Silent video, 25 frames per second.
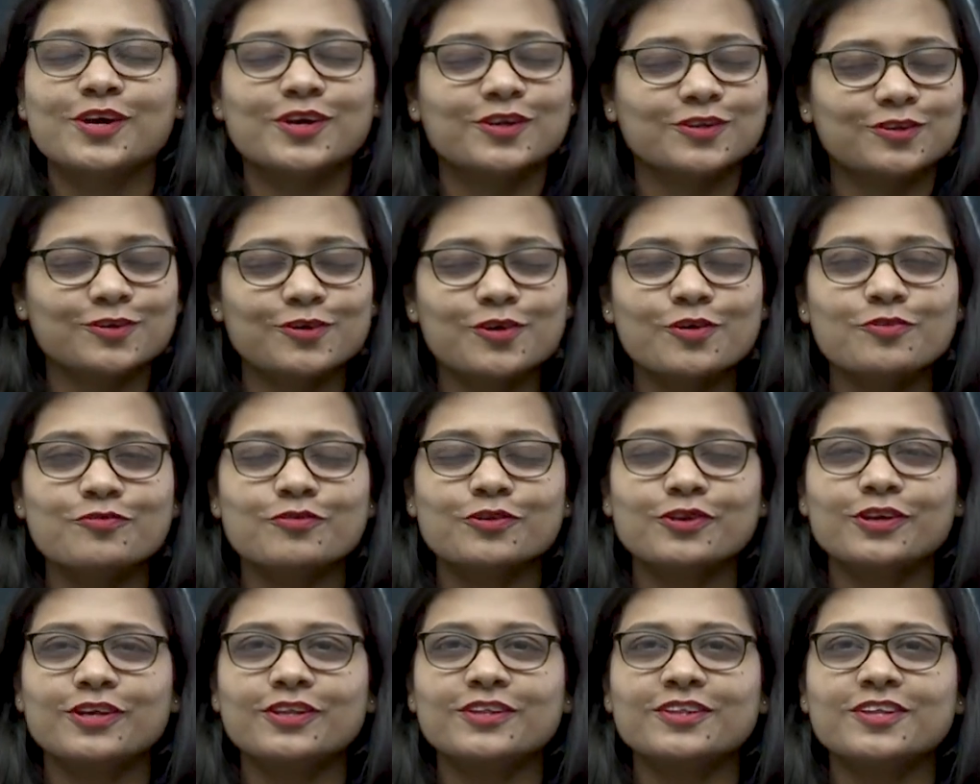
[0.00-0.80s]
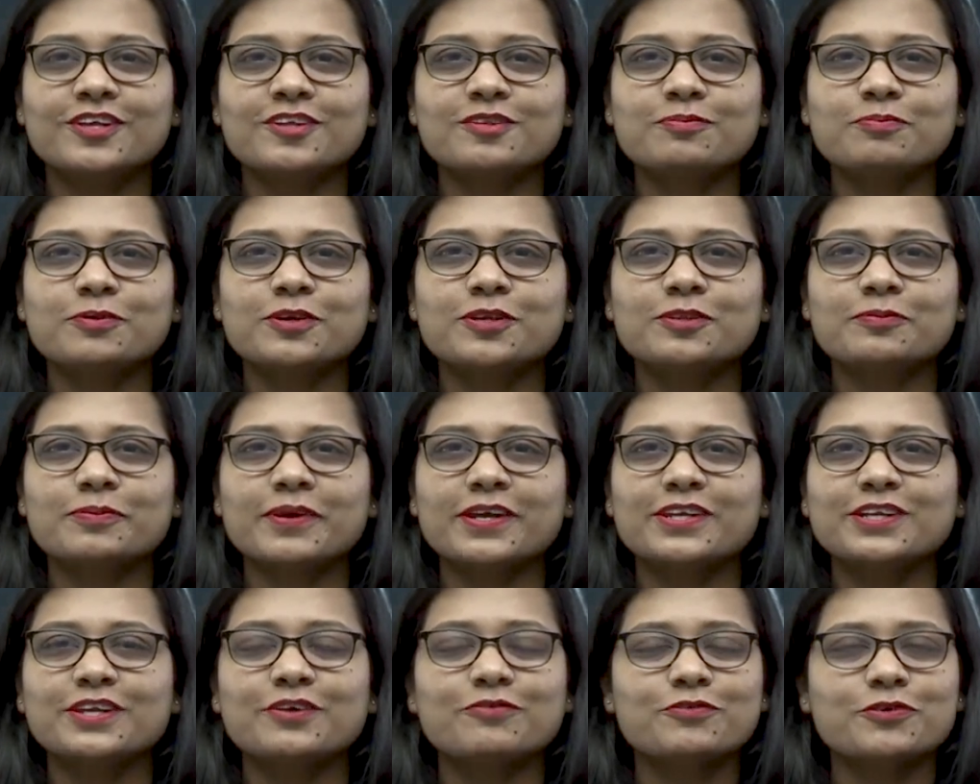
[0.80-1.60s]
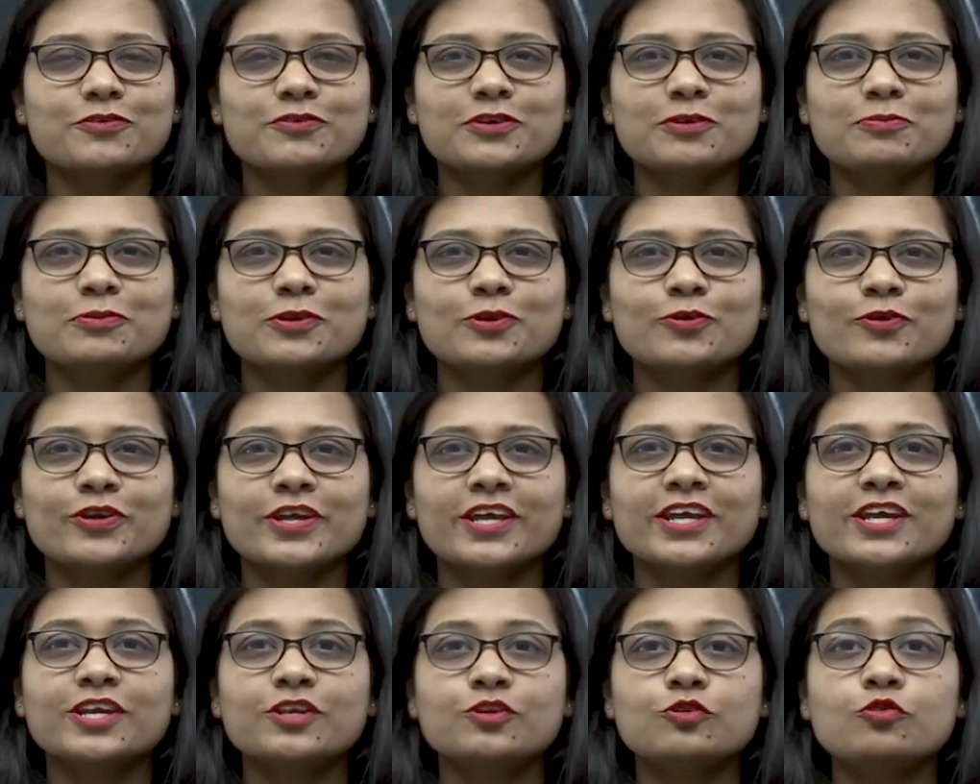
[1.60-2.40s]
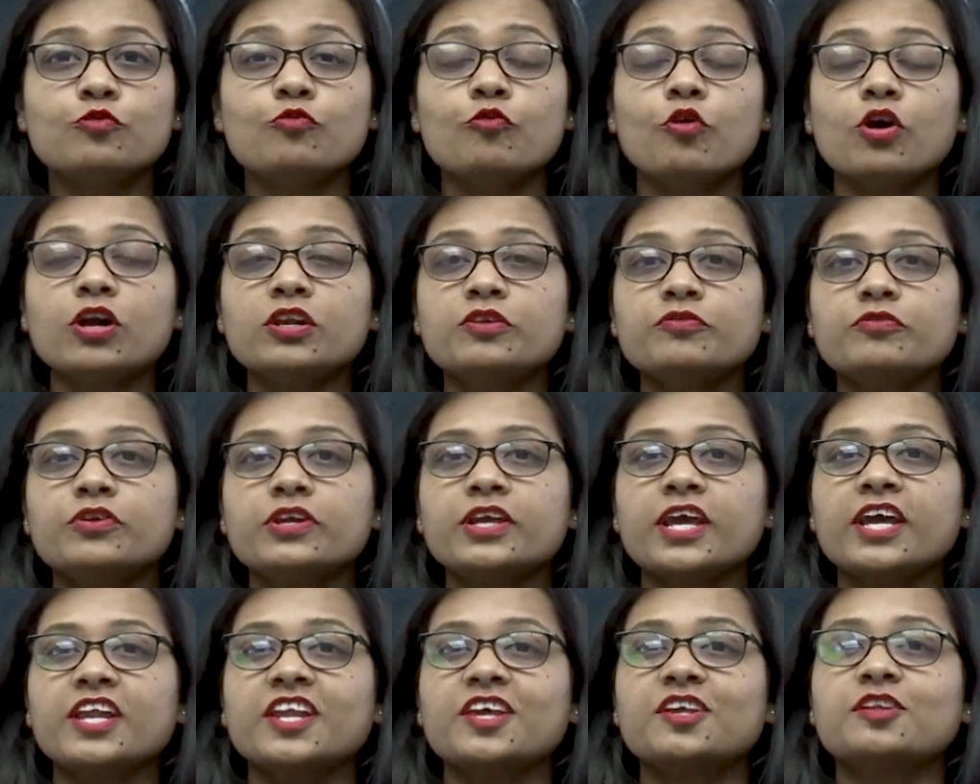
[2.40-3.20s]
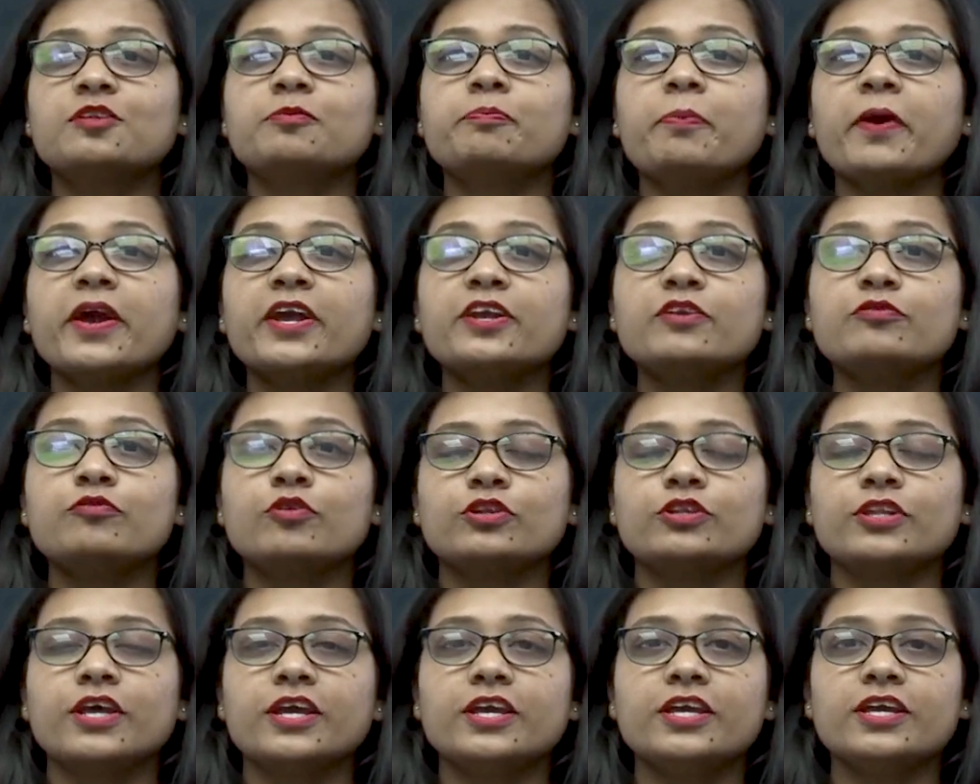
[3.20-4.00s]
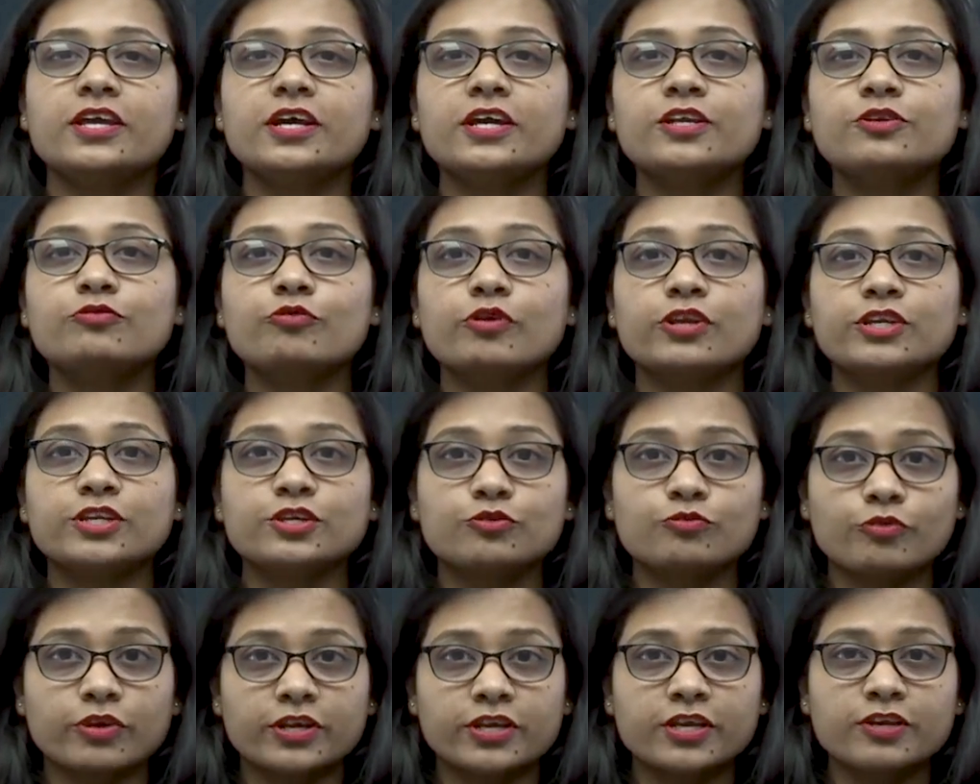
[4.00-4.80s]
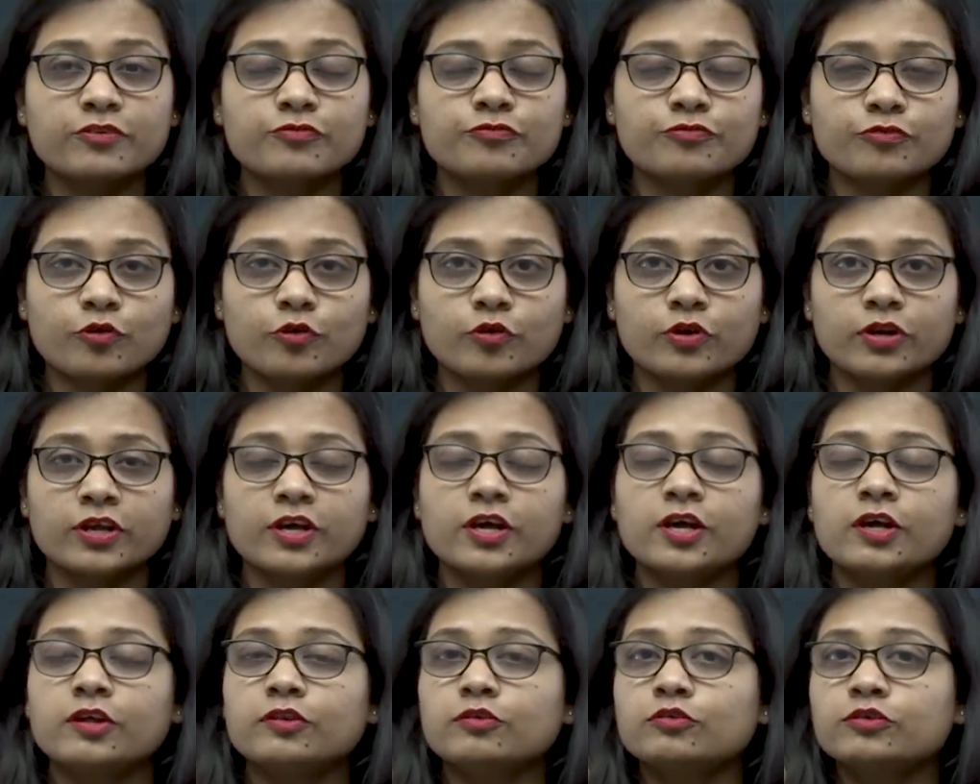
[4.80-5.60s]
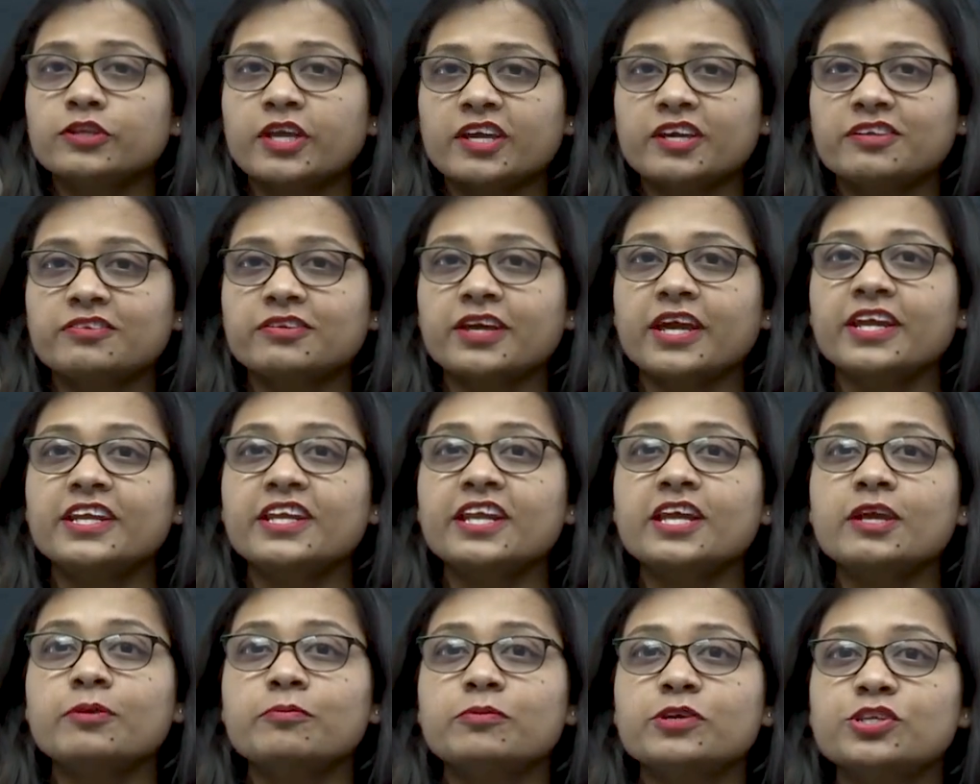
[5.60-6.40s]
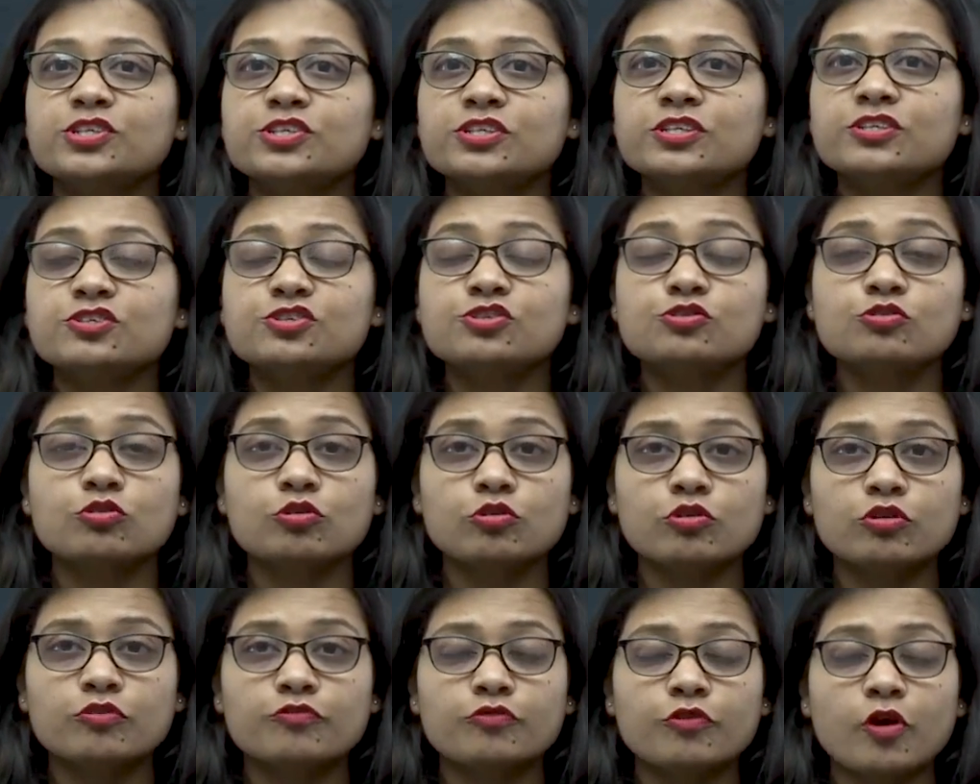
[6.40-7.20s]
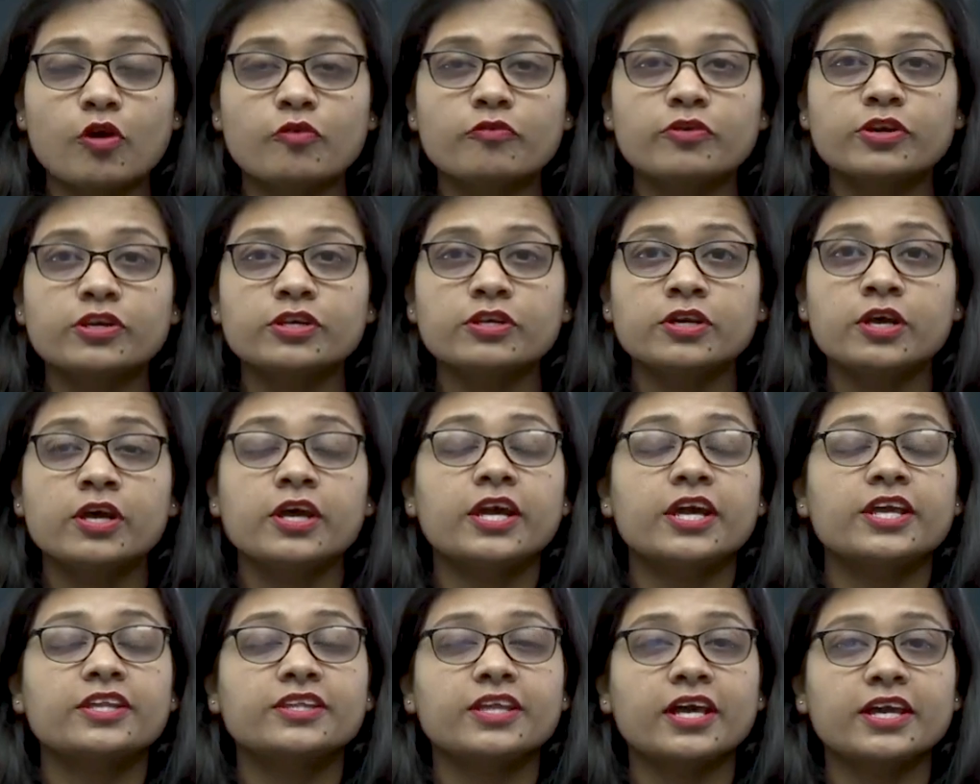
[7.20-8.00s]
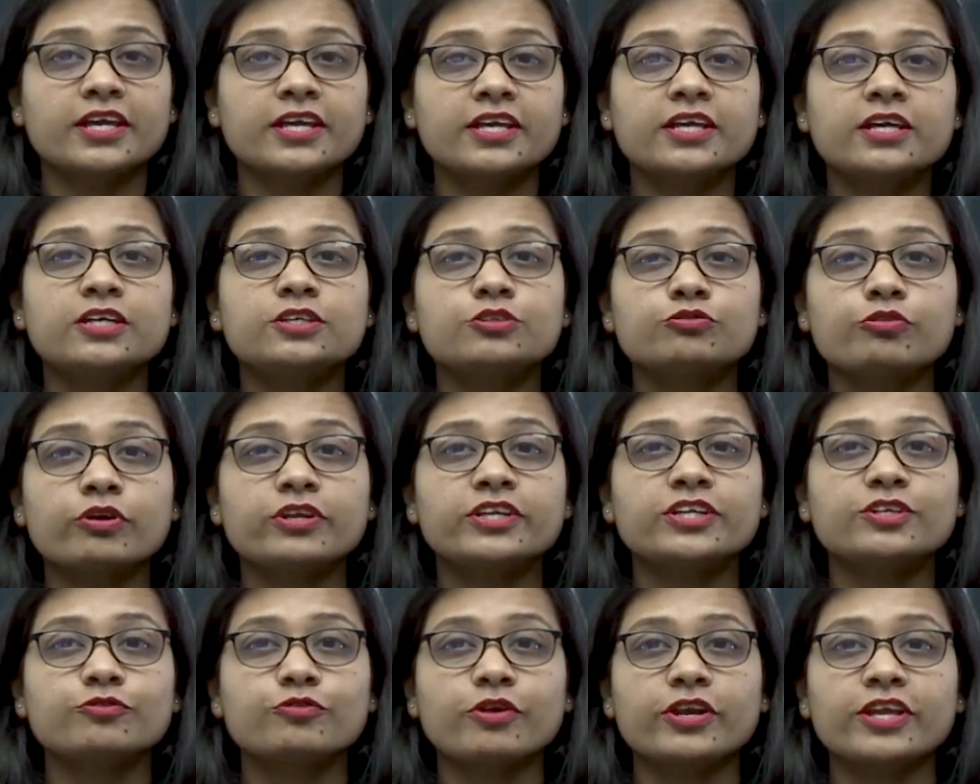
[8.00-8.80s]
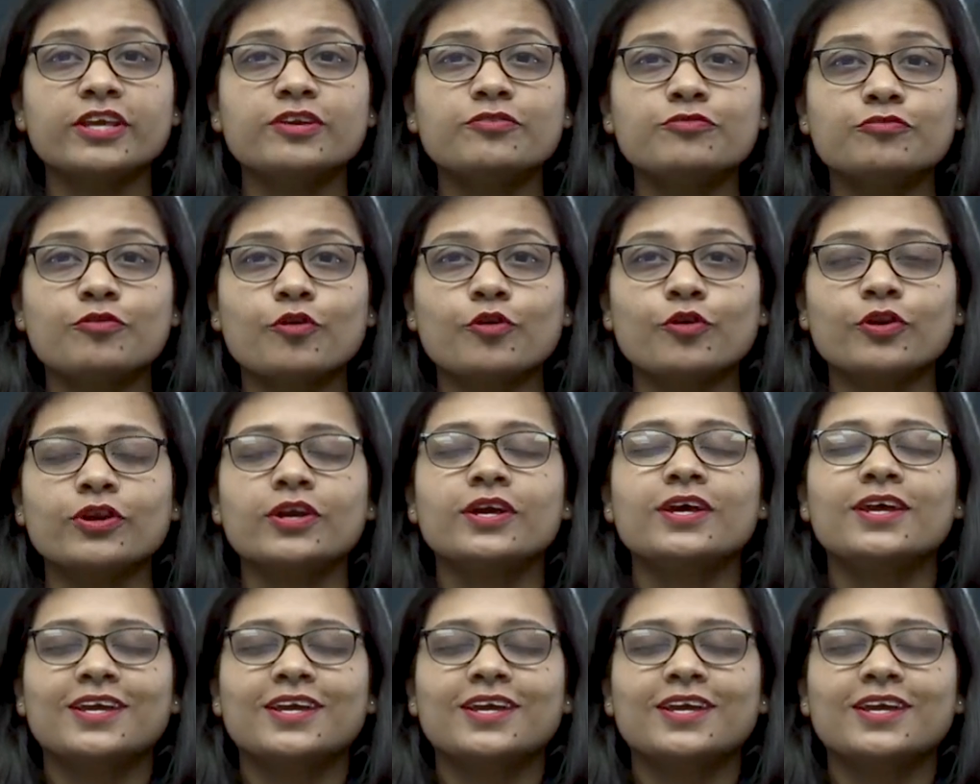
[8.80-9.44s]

So in this perspective, we will be looking into what we can expect for the year 2024. So the exciting missions to look forward in the year 2024.